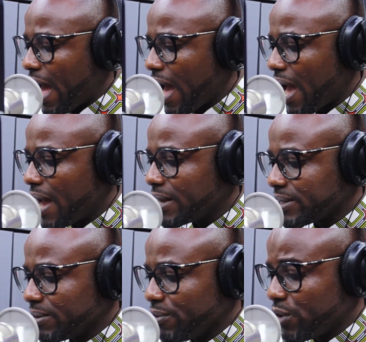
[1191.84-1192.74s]

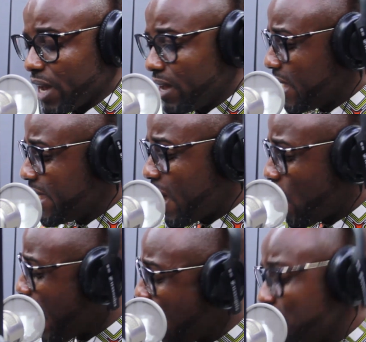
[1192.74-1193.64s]
And
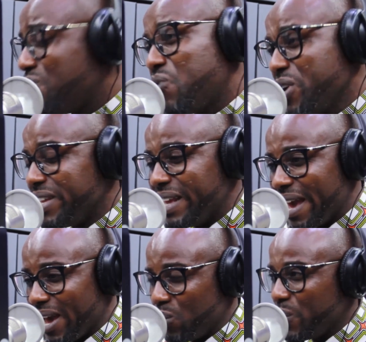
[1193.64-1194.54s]
every
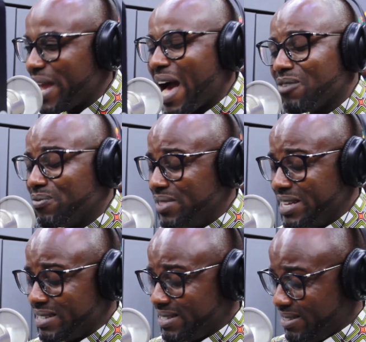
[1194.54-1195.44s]
year we have
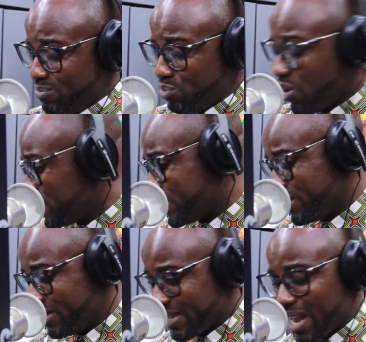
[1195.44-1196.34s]
these
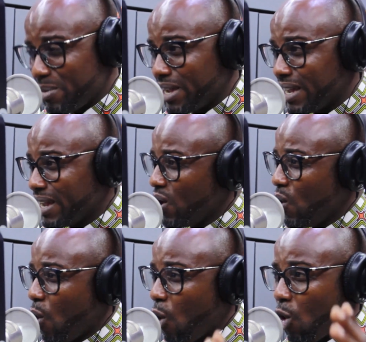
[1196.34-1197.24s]
prophecies coming
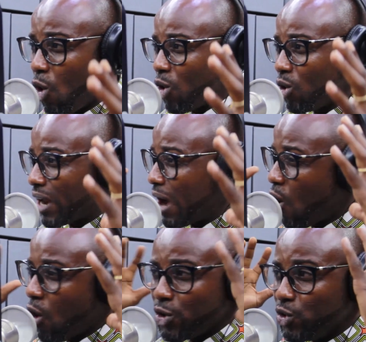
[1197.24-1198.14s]
all
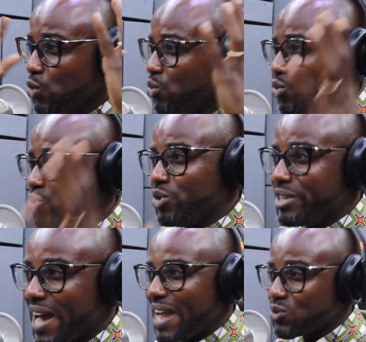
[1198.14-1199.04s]
on you
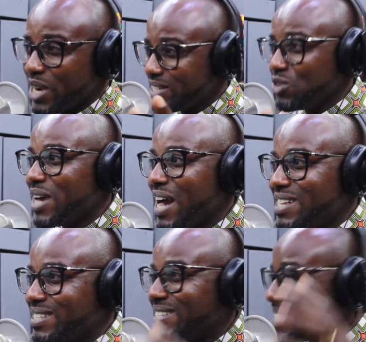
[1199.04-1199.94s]
guys. When I say you
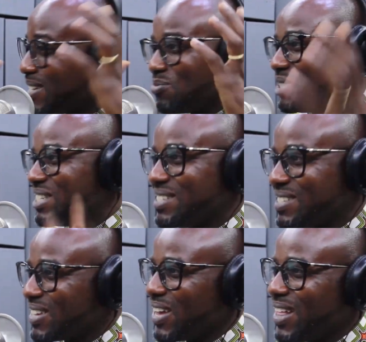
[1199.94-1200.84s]
guys, the
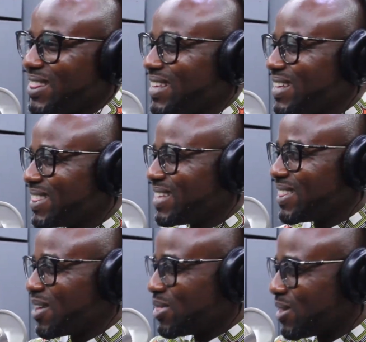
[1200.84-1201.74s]
celebrities,
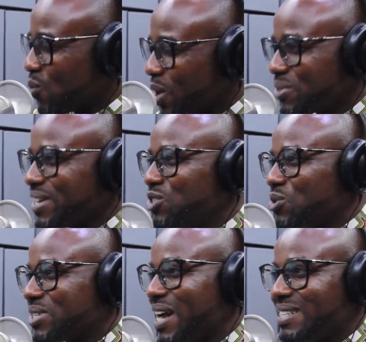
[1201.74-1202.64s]
the wealthy in
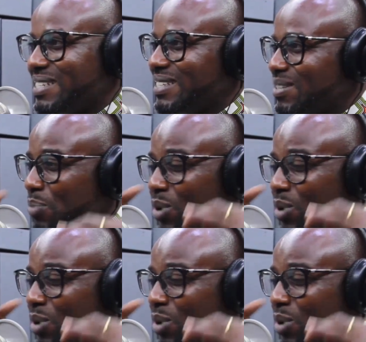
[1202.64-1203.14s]
society, the